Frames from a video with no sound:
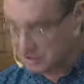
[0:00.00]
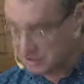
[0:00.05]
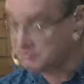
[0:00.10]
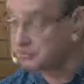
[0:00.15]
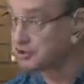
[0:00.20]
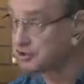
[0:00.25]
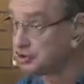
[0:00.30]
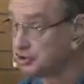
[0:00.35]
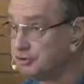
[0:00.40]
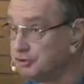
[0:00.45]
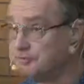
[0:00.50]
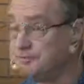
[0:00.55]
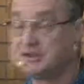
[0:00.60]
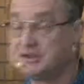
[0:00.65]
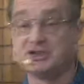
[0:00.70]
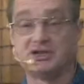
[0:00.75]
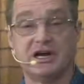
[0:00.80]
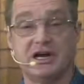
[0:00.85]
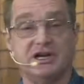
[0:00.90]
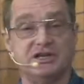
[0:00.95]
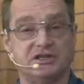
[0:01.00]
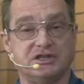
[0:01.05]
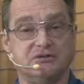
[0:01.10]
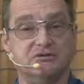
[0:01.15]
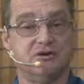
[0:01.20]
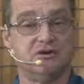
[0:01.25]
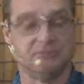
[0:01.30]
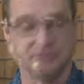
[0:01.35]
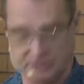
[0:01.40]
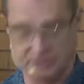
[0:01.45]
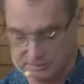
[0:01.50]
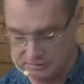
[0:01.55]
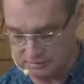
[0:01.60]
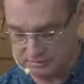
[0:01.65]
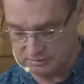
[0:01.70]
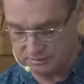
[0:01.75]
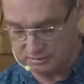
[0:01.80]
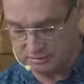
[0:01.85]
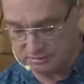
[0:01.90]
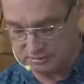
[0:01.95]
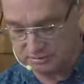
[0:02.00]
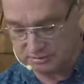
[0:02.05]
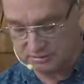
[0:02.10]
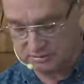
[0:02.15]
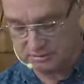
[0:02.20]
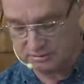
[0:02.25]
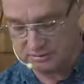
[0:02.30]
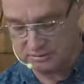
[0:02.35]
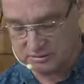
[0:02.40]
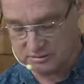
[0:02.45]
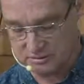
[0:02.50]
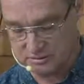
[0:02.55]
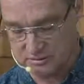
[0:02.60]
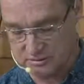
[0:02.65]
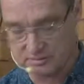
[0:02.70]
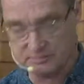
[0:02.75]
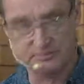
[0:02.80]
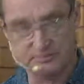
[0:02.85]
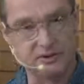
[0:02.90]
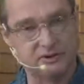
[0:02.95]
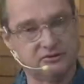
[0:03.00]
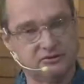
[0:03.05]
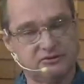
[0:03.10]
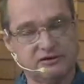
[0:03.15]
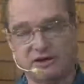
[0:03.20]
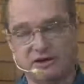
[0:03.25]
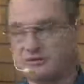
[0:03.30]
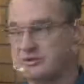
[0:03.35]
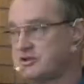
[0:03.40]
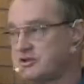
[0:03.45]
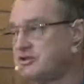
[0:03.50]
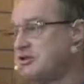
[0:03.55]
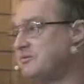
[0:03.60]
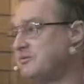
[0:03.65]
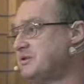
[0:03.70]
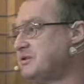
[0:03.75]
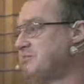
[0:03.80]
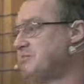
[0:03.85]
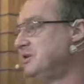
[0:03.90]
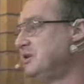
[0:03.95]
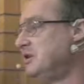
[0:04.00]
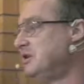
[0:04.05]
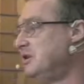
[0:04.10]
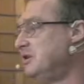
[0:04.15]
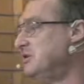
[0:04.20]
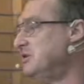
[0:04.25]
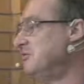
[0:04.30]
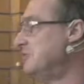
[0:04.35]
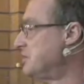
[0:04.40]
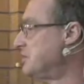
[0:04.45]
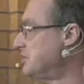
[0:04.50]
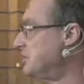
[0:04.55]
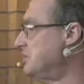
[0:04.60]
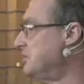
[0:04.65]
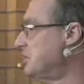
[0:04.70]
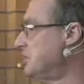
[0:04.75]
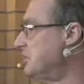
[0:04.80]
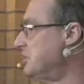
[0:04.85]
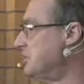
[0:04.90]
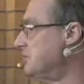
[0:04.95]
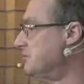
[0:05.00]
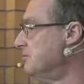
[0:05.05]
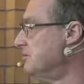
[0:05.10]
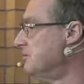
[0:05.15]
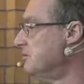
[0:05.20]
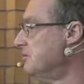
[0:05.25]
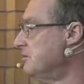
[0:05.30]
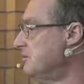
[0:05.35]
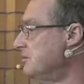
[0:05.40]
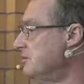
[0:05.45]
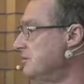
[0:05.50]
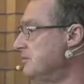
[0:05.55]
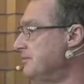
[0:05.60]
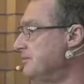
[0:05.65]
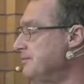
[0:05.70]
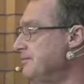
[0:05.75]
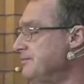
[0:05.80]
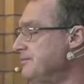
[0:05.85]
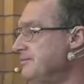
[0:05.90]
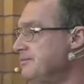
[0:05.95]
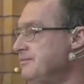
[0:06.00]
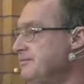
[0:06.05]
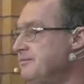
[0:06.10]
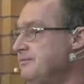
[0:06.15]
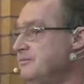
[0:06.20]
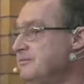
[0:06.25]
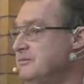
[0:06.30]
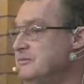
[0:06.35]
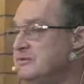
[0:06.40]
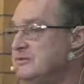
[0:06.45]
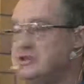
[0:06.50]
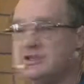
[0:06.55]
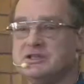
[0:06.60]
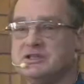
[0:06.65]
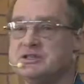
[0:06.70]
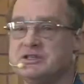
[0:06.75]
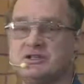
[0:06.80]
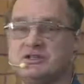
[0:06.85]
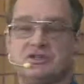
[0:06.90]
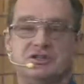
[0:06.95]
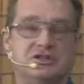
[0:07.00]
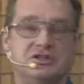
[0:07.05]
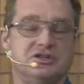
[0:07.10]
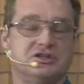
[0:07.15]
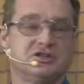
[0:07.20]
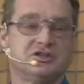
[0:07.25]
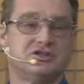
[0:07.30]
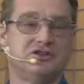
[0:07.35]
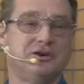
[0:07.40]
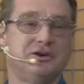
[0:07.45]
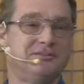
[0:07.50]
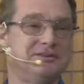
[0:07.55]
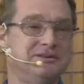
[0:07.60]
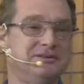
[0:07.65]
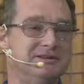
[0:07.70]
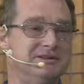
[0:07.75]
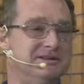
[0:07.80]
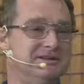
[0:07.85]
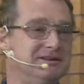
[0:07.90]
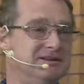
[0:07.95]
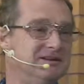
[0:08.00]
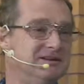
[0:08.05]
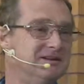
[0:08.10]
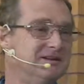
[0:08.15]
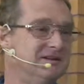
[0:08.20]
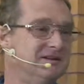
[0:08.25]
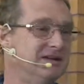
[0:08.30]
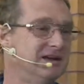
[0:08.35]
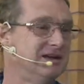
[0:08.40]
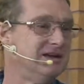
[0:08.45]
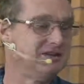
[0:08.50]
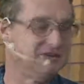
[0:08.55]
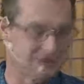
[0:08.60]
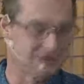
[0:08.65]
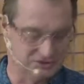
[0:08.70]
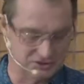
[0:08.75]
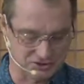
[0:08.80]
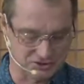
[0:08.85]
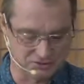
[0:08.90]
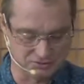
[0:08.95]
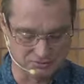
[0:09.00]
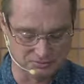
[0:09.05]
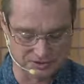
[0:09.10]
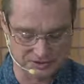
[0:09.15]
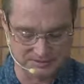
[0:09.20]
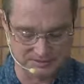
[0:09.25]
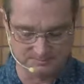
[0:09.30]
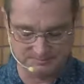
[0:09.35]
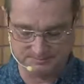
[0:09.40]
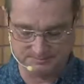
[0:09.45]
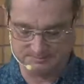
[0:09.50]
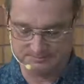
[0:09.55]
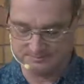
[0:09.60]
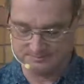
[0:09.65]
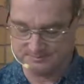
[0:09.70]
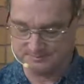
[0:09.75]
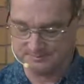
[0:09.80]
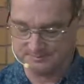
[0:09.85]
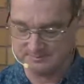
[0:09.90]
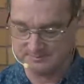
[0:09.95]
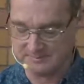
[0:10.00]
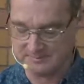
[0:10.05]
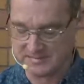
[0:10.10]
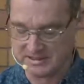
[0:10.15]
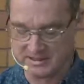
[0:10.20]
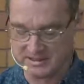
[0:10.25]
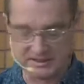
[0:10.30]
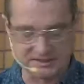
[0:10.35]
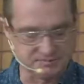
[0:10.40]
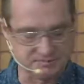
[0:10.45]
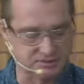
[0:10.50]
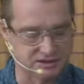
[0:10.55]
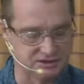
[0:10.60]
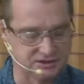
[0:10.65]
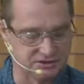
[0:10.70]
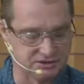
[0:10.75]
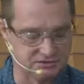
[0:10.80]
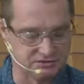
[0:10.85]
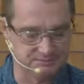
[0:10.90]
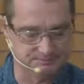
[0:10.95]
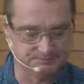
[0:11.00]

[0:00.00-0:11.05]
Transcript: should be changing what we do. But don't stop speaking the message of the kingdom. Jesus didn't stop, and neither should we. Let's pray, shall we?